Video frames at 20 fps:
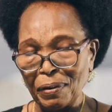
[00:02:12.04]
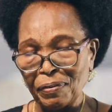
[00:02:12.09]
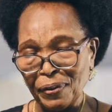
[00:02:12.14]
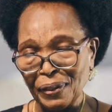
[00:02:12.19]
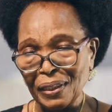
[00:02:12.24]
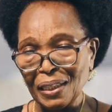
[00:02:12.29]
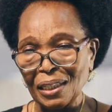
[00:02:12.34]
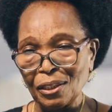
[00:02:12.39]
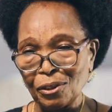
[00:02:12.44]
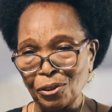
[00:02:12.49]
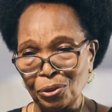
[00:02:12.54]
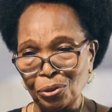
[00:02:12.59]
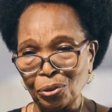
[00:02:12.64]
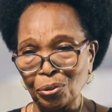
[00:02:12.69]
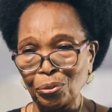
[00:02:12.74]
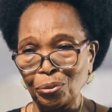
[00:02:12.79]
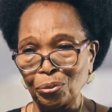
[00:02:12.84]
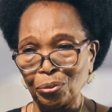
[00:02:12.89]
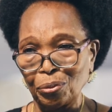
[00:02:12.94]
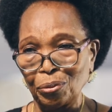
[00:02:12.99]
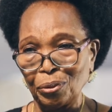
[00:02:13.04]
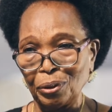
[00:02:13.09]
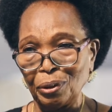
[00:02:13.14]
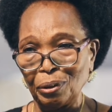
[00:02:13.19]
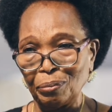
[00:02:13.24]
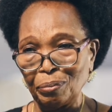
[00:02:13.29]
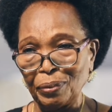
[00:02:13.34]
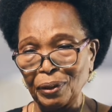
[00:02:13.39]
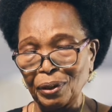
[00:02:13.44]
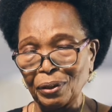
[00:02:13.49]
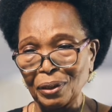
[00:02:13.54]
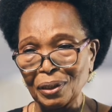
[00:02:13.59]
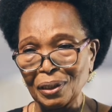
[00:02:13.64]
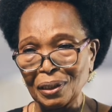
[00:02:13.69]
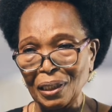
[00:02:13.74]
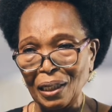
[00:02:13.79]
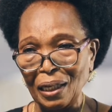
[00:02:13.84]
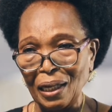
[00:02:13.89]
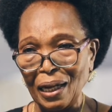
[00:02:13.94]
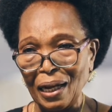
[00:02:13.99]
Perfectly so,
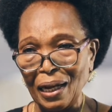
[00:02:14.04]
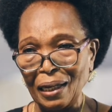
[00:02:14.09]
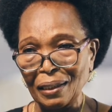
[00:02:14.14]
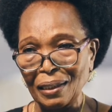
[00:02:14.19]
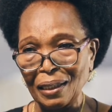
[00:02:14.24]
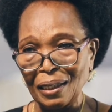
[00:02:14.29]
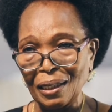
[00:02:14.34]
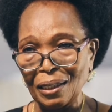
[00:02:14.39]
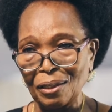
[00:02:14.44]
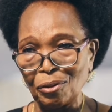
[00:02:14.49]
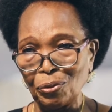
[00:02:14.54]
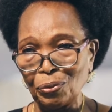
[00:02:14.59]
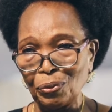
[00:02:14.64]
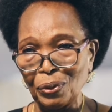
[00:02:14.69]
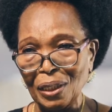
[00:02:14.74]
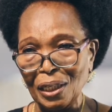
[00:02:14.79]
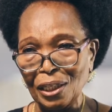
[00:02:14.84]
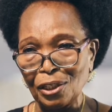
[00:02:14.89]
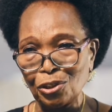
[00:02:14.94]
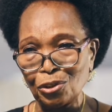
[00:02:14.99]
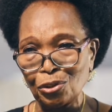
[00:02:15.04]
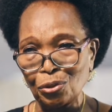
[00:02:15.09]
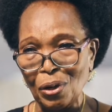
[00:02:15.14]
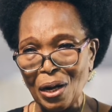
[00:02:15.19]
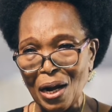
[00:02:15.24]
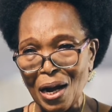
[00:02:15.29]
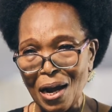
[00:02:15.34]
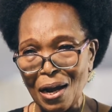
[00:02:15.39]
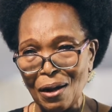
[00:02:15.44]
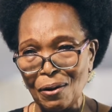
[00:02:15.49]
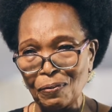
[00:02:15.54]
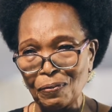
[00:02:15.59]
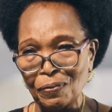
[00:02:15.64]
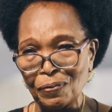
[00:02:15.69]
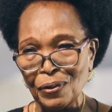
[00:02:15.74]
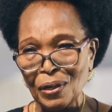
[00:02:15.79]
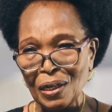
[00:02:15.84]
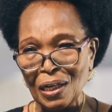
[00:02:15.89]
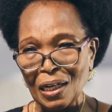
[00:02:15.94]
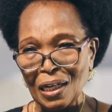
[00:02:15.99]
because I think you need to have
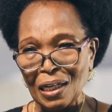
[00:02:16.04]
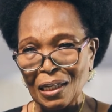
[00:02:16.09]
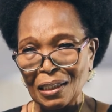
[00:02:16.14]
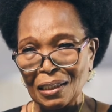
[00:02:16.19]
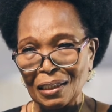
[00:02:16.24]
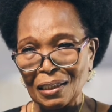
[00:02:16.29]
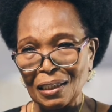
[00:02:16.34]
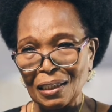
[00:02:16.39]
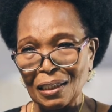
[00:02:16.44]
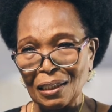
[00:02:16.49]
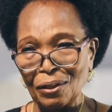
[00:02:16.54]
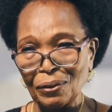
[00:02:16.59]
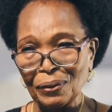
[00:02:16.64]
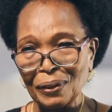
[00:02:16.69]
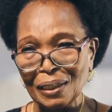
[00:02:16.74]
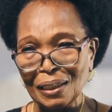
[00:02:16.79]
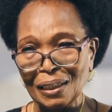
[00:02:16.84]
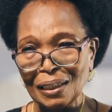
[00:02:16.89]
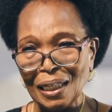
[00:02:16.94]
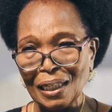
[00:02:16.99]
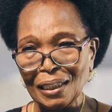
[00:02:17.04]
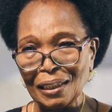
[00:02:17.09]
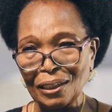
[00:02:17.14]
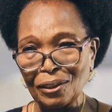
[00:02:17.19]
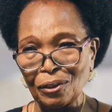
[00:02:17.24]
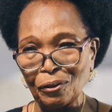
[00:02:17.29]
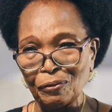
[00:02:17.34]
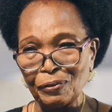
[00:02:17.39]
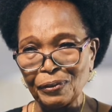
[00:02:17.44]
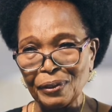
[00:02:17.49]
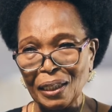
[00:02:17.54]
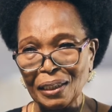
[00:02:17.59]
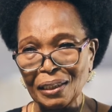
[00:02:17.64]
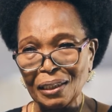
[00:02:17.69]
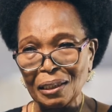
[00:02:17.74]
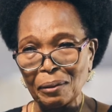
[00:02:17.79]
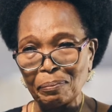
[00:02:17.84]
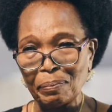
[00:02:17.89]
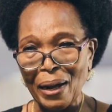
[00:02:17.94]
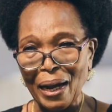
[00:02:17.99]
the understanding of
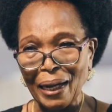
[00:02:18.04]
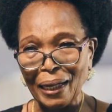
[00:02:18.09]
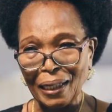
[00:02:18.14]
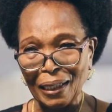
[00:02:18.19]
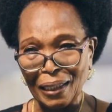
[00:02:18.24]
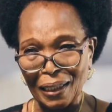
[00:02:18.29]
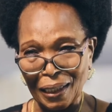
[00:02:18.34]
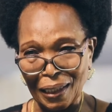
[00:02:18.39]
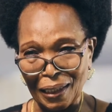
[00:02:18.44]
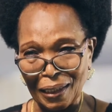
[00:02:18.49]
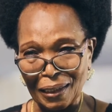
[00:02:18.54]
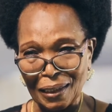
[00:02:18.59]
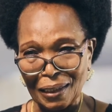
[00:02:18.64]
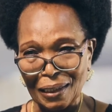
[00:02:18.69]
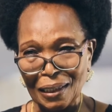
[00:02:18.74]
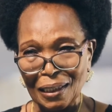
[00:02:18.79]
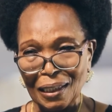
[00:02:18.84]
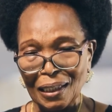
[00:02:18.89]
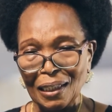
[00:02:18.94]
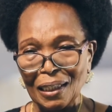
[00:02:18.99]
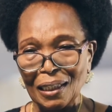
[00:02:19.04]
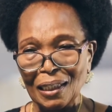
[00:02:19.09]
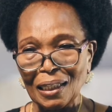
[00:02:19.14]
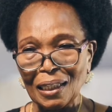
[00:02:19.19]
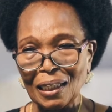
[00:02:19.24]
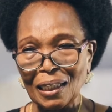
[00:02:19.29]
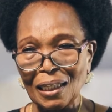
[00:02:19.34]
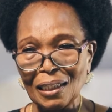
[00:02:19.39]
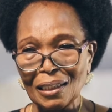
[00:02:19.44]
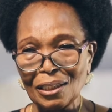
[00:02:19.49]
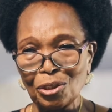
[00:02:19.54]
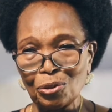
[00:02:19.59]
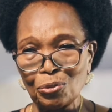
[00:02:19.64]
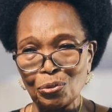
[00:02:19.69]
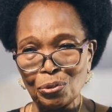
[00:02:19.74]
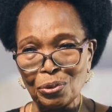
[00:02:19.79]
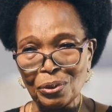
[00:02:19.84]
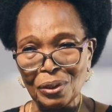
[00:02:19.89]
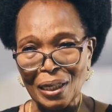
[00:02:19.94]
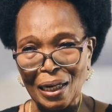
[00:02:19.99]
central banking, its
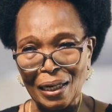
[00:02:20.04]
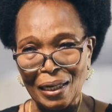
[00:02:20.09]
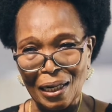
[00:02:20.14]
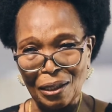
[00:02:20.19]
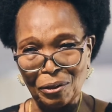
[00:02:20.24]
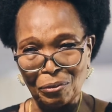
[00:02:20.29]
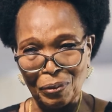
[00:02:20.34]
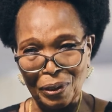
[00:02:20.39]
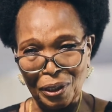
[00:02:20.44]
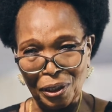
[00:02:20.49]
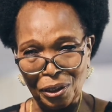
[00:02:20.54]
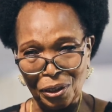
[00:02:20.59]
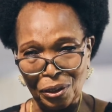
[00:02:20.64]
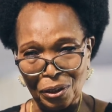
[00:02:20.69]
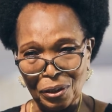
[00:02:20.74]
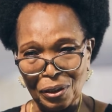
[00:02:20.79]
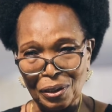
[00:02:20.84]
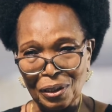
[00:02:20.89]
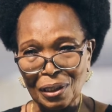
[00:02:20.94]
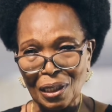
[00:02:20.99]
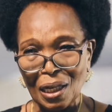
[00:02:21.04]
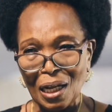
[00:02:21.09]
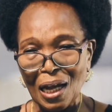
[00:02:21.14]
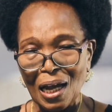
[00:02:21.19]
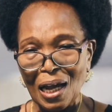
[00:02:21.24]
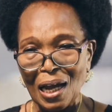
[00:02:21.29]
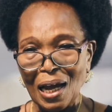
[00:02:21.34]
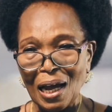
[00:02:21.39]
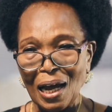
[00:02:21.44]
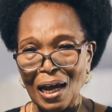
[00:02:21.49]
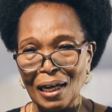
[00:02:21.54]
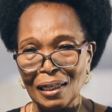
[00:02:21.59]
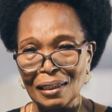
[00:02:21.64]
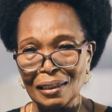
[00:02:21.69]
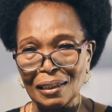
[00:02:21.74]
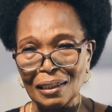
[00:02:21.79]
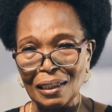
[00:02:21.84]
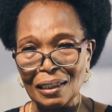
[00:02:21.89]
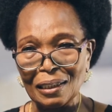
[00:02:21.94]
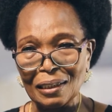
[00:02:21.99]
rules and regulations,
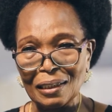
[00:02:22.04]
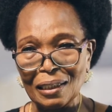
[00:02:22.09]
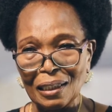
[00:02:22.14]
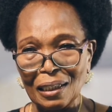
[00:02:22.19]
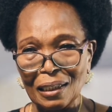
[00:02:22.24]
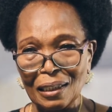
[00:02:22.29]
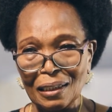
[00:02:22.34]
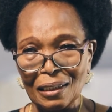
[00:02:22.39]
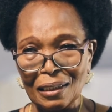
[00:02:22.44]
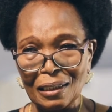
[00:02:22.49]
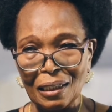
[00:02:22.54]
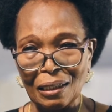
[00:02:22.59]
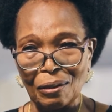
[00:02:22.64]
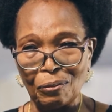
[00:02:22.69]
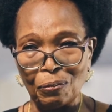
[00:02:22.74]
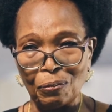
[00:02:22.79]
and the